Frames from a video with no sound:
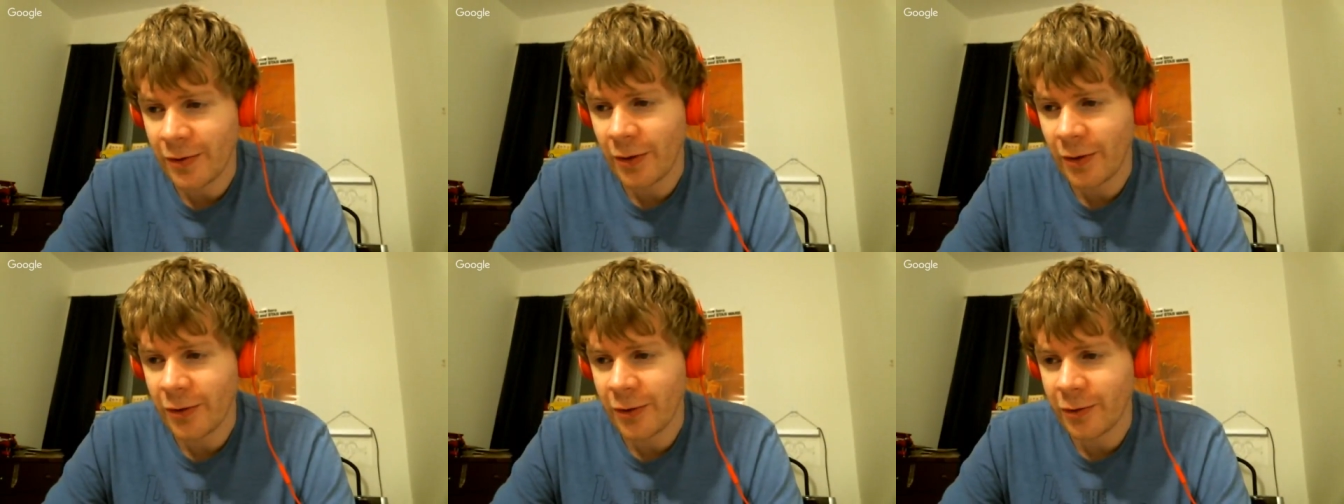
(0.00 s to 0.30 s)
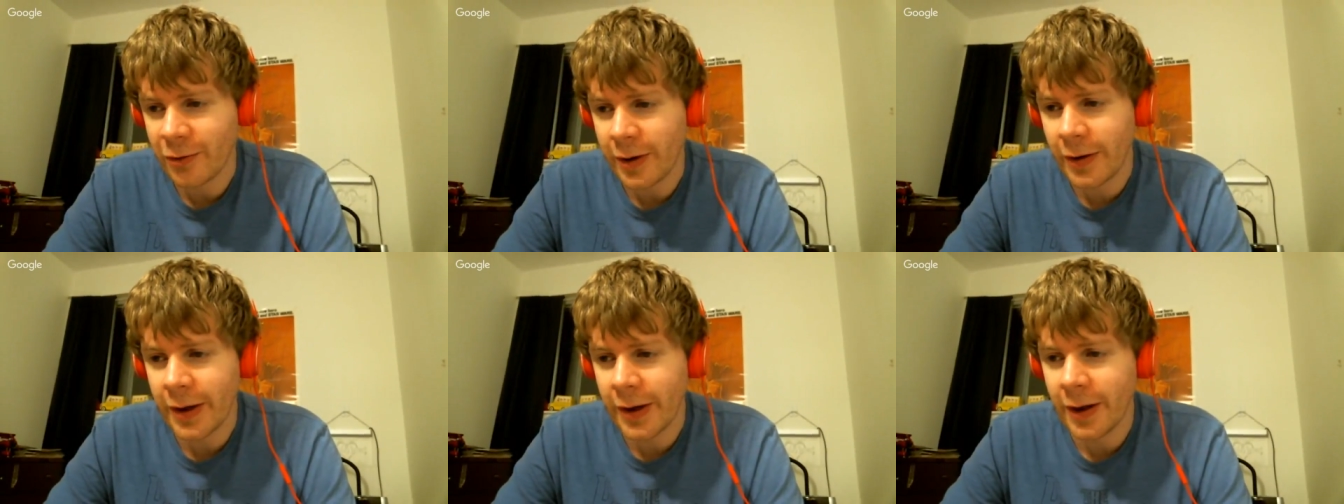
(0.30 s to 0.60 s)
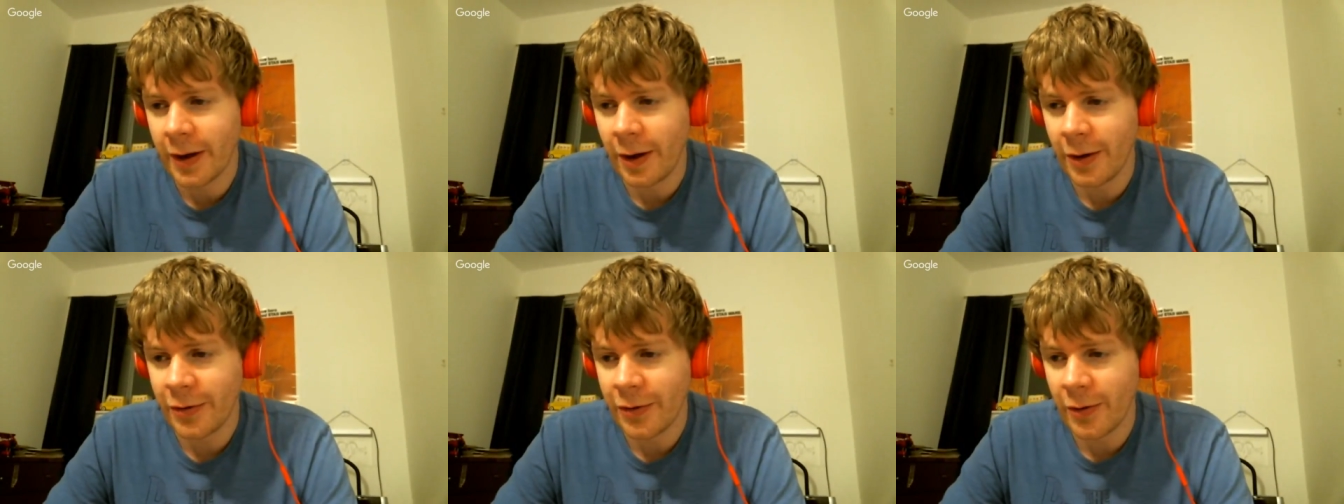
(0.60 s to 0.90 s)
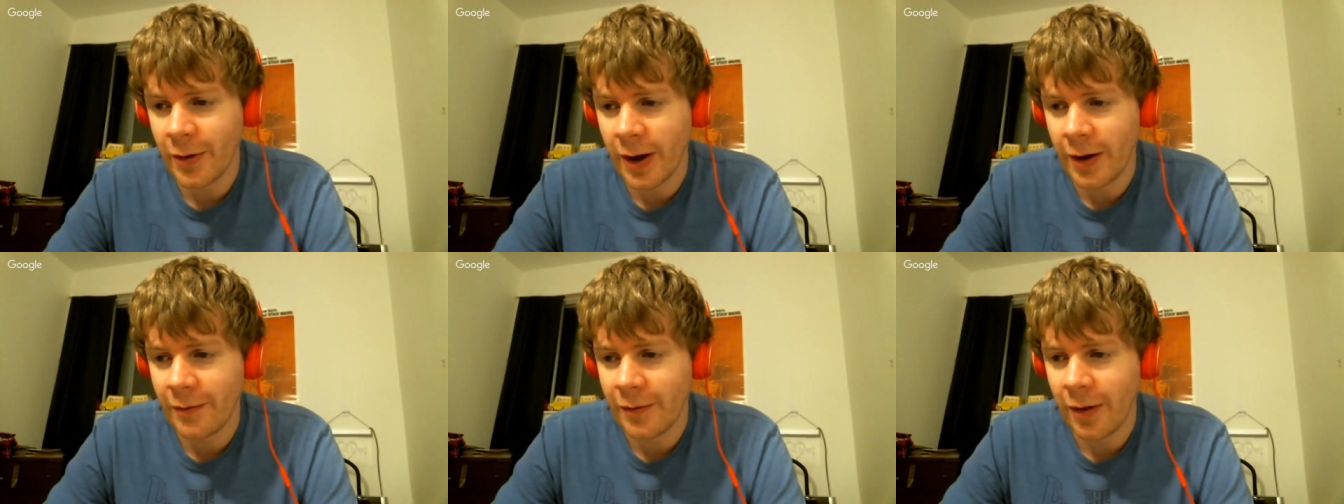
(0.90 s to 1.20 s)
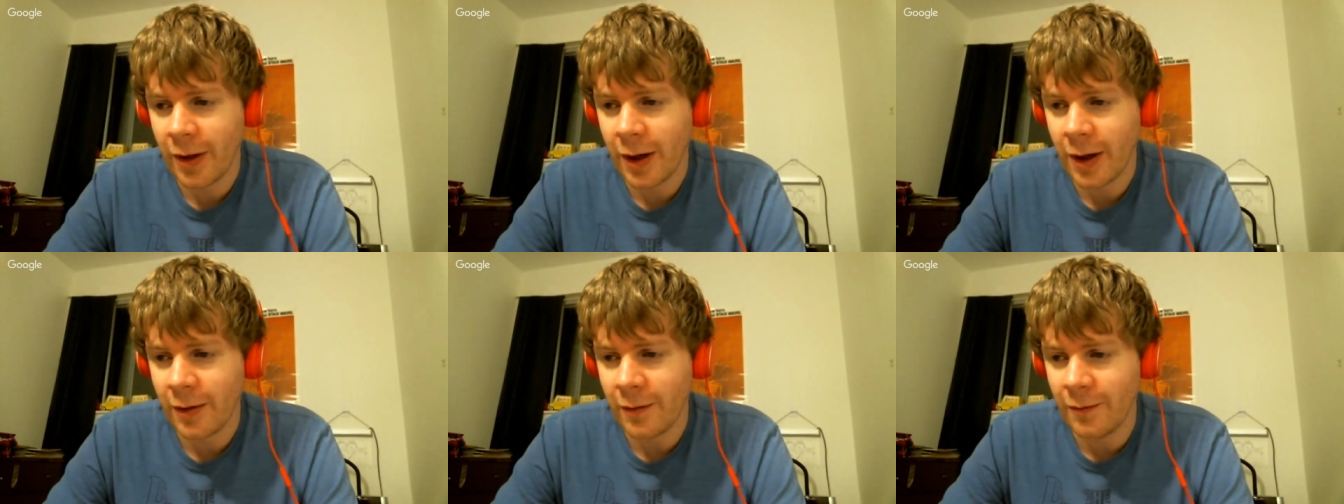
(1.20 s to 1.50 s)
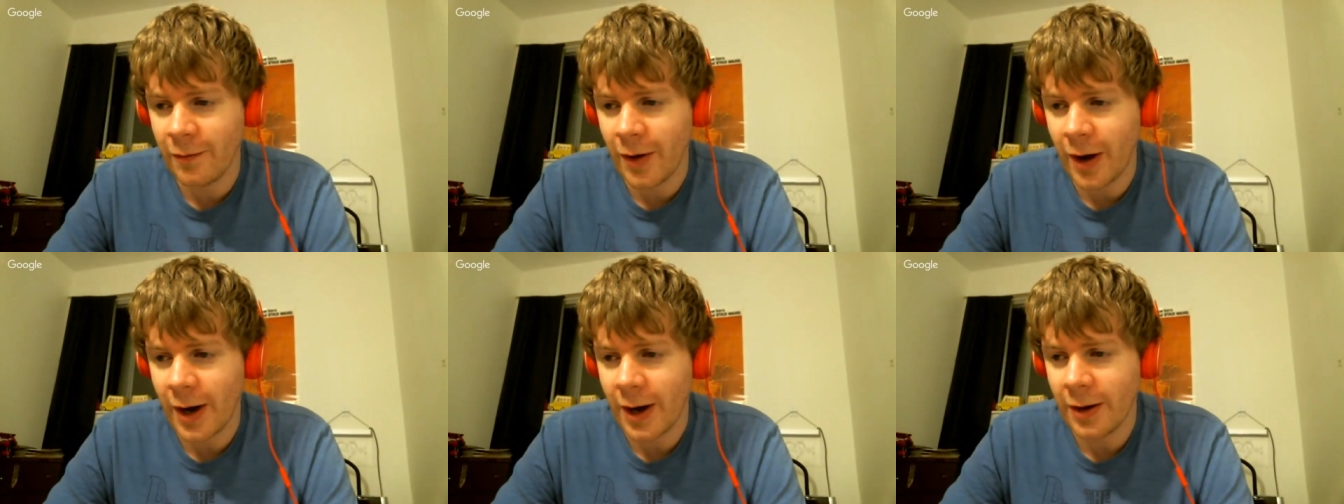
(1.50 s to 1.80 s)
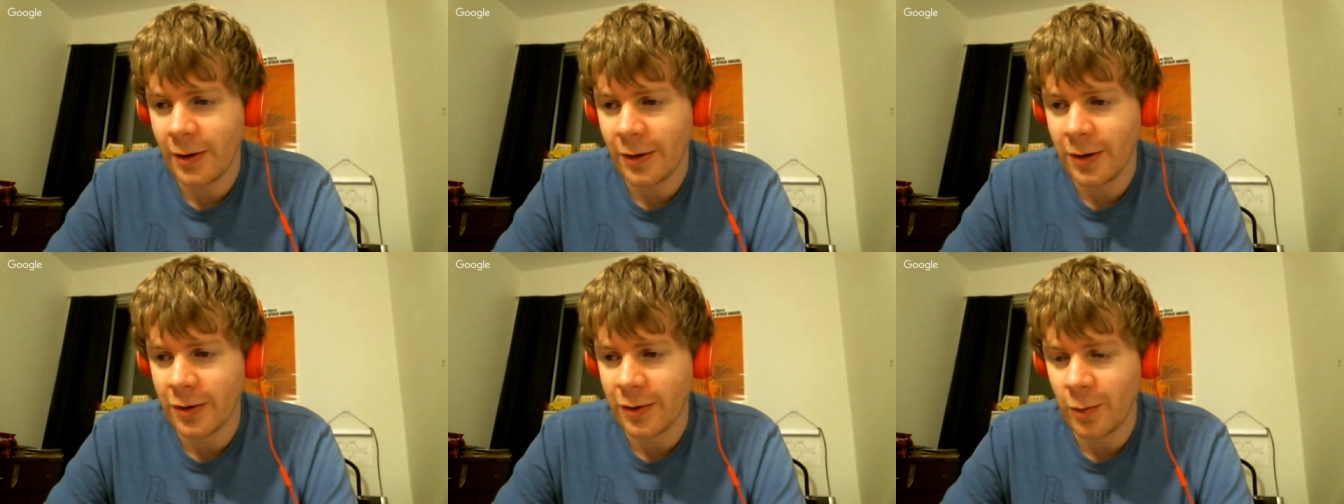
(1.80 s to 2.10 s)
does Australia also have like
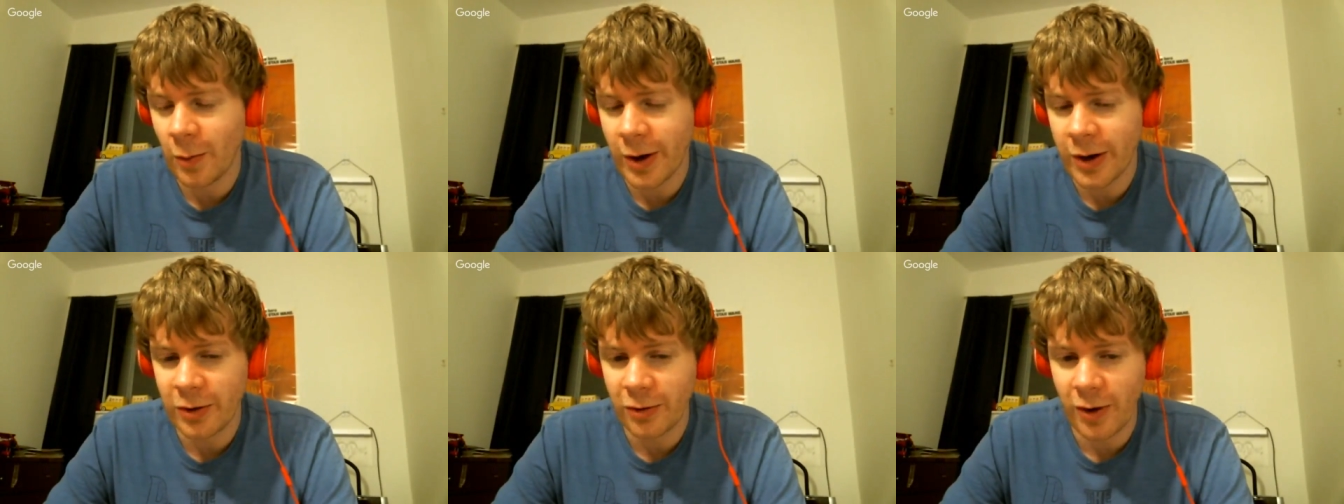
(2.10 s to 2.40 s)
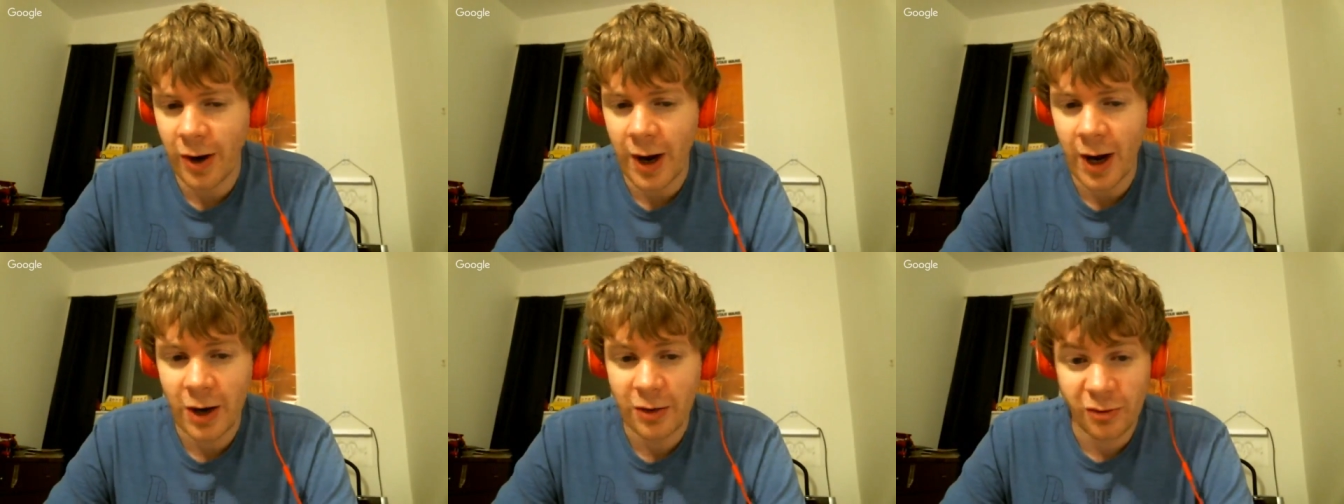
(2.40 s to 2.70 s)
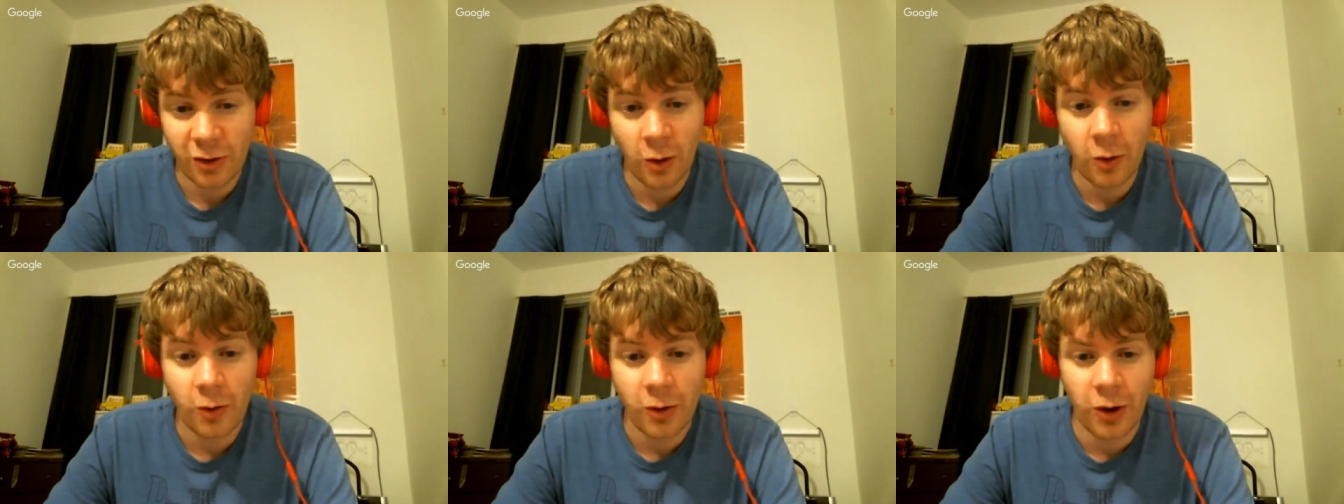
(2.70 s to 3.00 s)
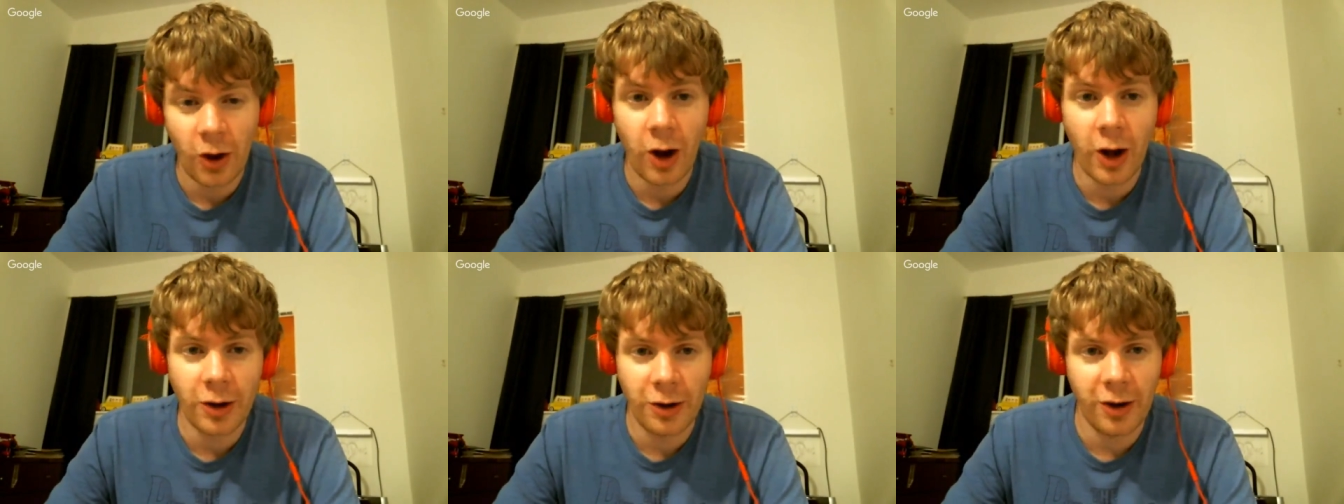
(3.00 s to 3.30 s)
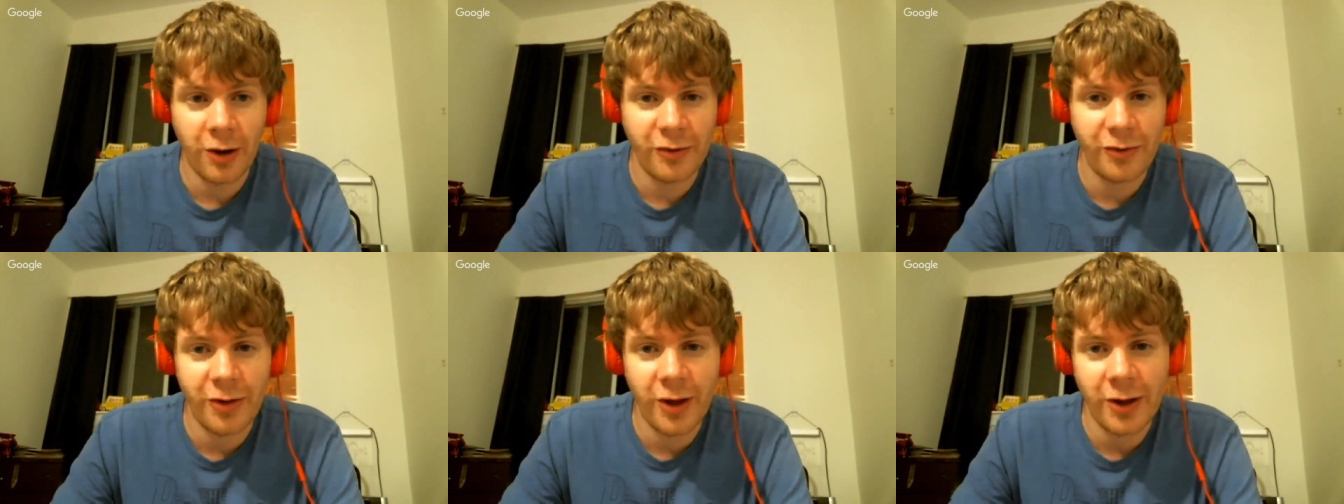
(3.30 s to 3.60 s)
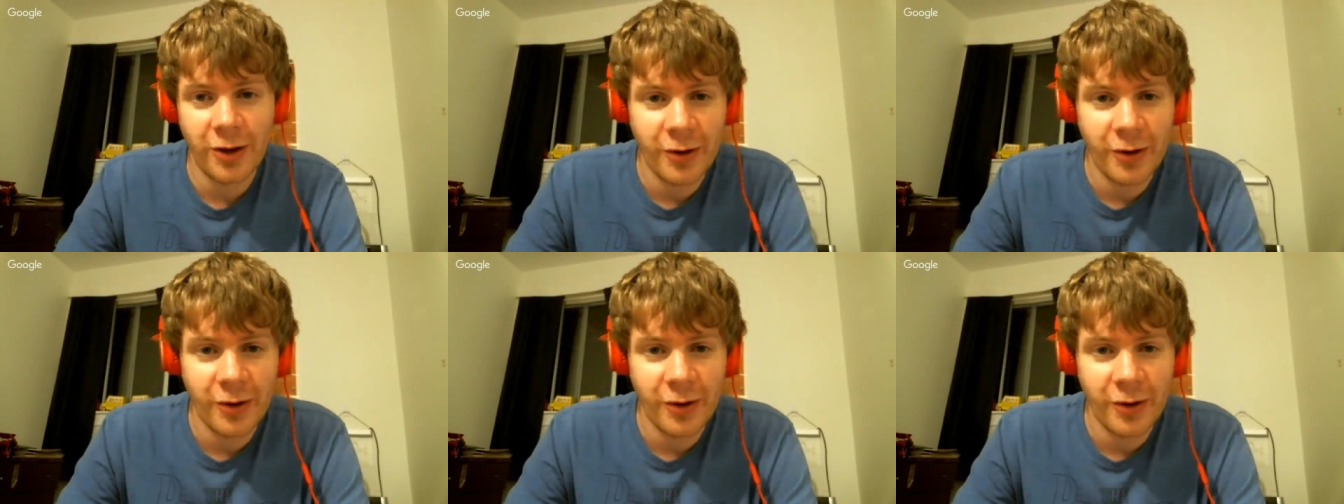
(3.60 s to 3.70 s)
violent white trash? Oh God, yes they